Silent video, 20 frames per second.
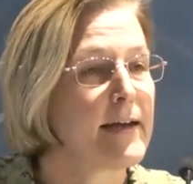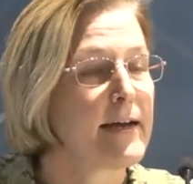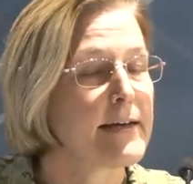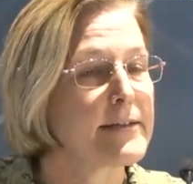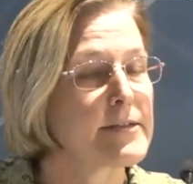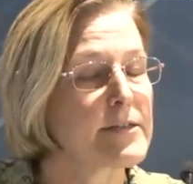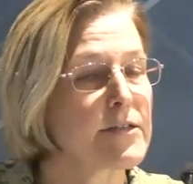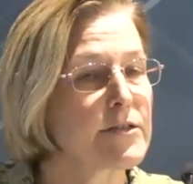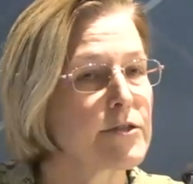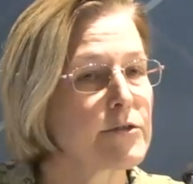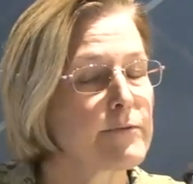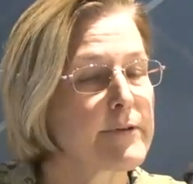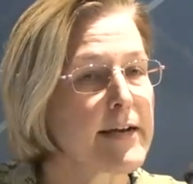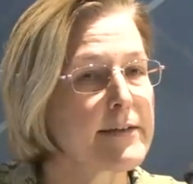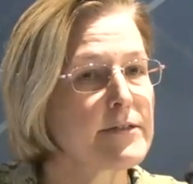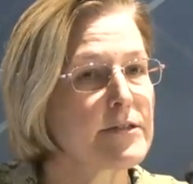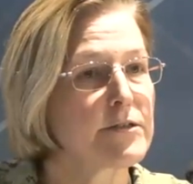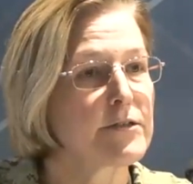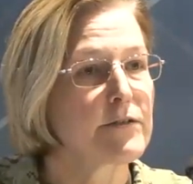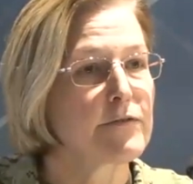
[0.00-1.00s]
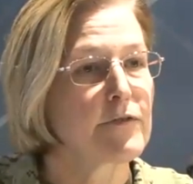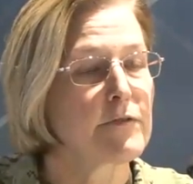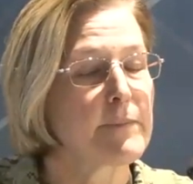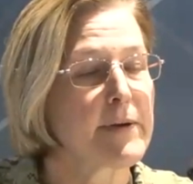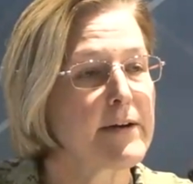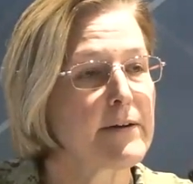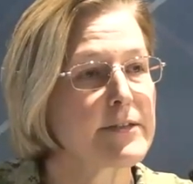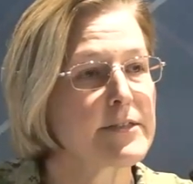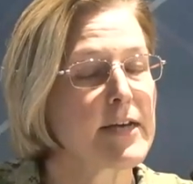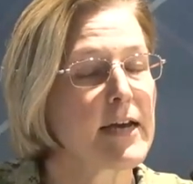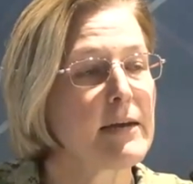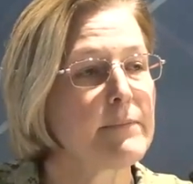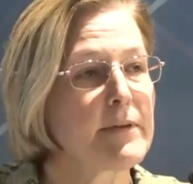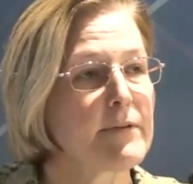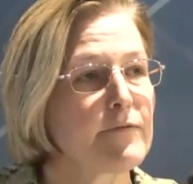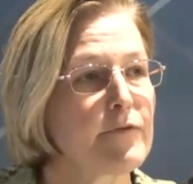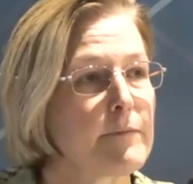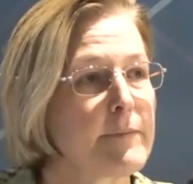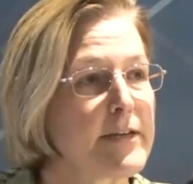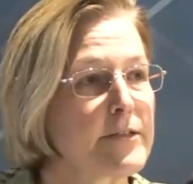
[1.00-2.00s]
as the Director for Maritime
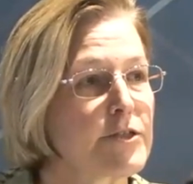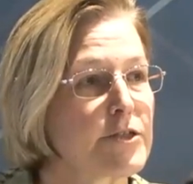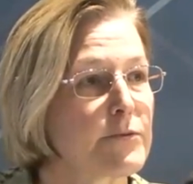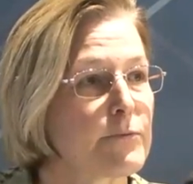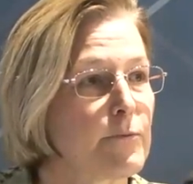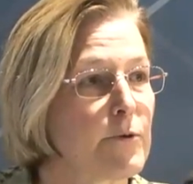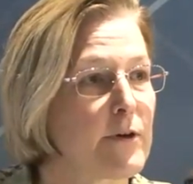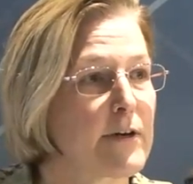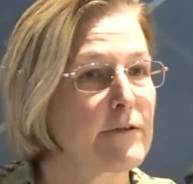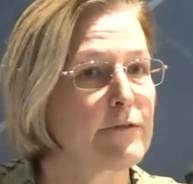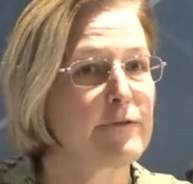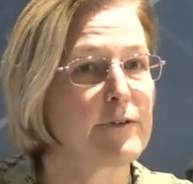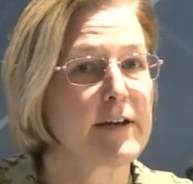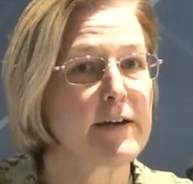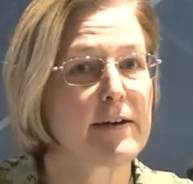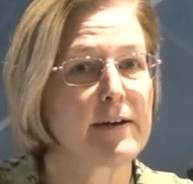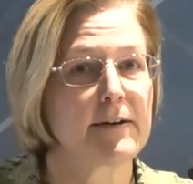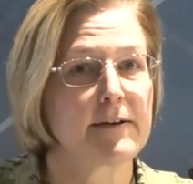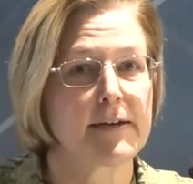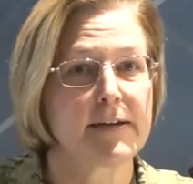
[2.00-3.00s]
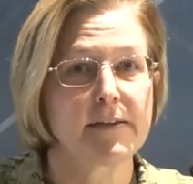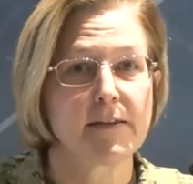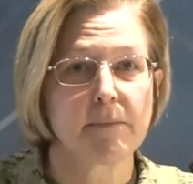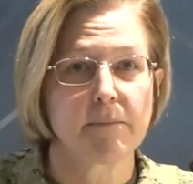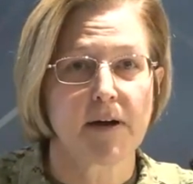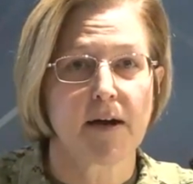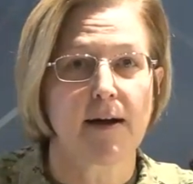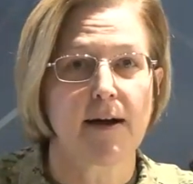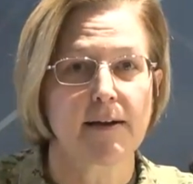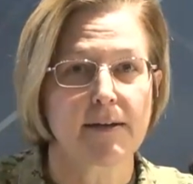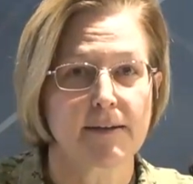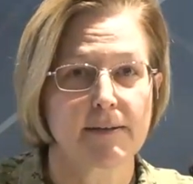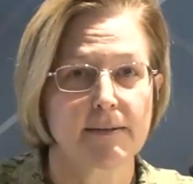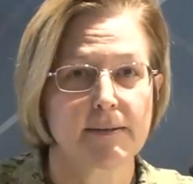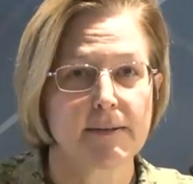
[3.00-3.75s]
Information Warfare in the MOC